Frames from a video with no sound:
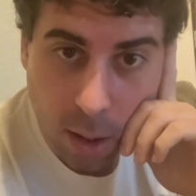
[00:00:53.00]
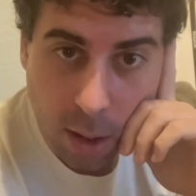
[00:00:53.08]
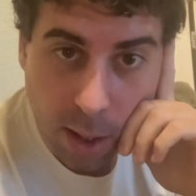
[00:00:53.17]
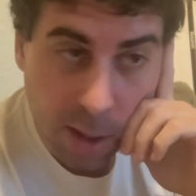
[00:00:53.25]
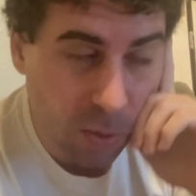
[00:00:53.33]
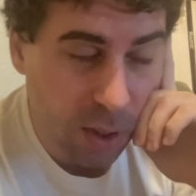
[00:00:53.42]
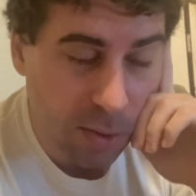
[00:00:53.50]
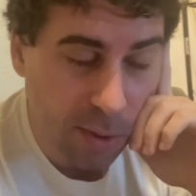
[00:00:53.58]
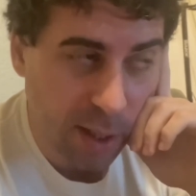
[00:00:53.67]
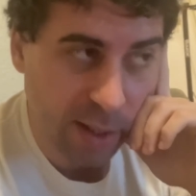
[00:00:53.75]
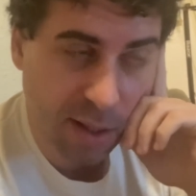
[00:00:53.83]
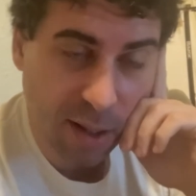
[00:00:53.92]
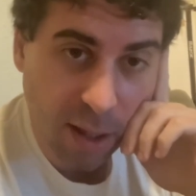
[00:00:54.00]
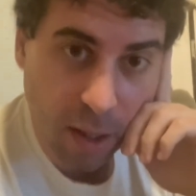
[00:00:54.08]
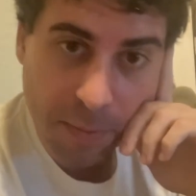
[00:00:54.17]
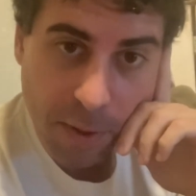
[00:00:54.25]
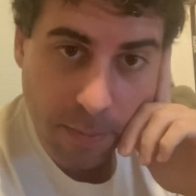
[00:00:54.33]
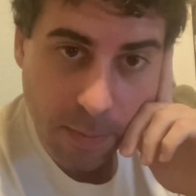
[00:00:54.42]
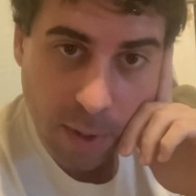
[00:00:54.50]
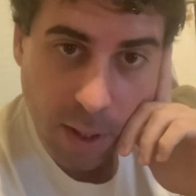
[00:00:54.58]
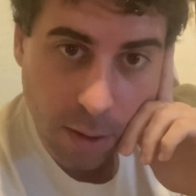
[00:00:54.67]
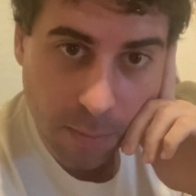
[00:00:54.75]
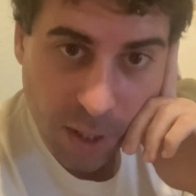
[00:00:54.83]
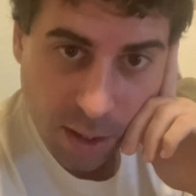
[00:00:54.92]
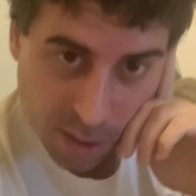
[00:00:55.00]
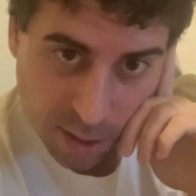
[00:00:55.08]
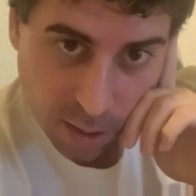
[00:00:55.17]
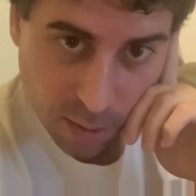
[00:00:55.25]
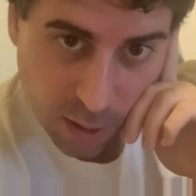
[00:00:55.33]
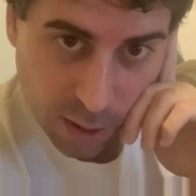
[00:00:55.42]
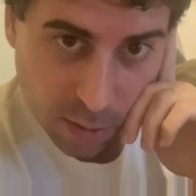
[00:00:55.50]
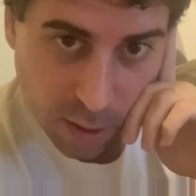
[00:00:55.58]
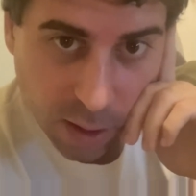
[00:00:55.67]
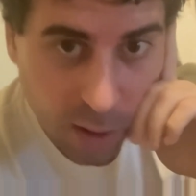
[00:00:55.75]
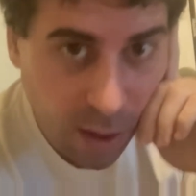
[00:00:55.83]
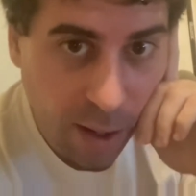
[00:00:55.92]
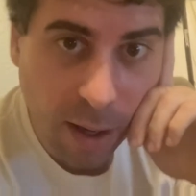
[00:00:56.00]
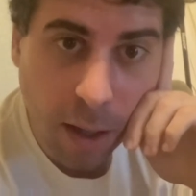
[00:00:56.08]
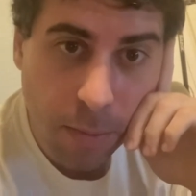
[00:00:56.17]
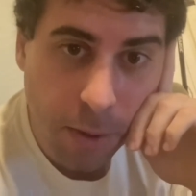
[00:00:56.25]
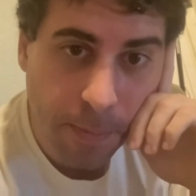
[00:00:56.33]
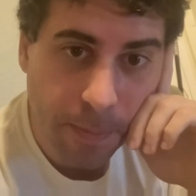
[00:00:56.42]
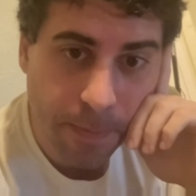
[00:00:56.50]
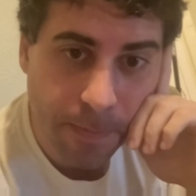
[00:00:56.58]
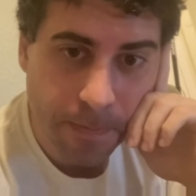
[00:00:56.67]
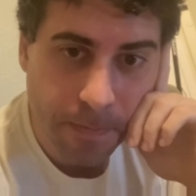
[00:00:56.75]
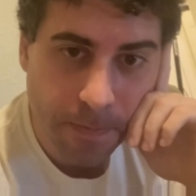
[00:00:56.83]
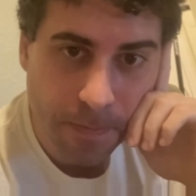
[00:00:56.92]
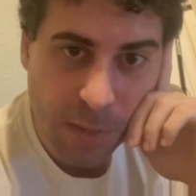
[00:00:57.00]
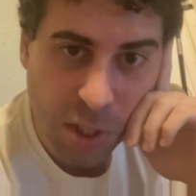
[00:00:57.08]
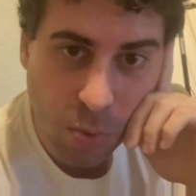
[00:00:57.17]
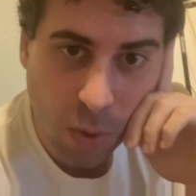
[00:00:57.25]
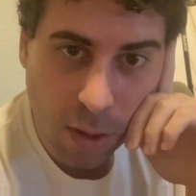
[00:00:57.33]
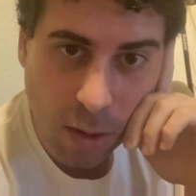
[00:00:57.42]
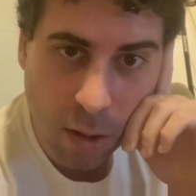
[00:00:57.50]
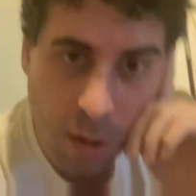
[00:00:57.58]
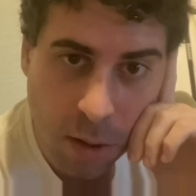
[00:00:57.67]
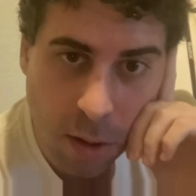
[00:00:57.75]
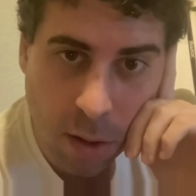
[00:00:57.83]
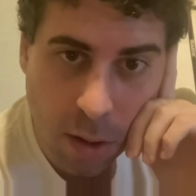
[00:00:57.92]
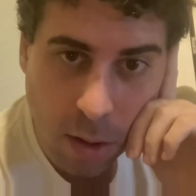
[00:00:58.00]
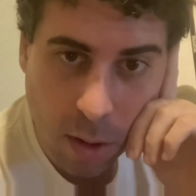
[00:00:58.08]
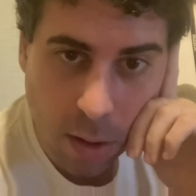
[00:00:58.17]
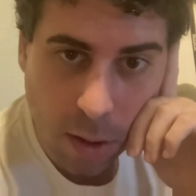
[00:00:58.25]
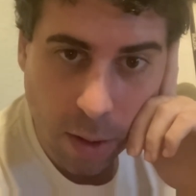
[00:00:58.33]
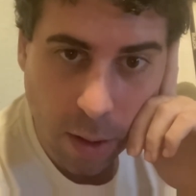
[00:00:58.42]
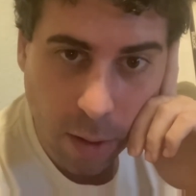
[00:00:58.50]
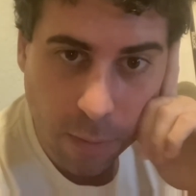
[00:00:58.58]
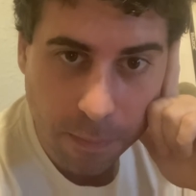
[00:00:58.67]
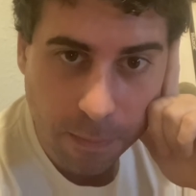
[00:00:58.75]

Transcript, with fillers: anyone who likes that album, uh, because I, I like that album. Just want to, you know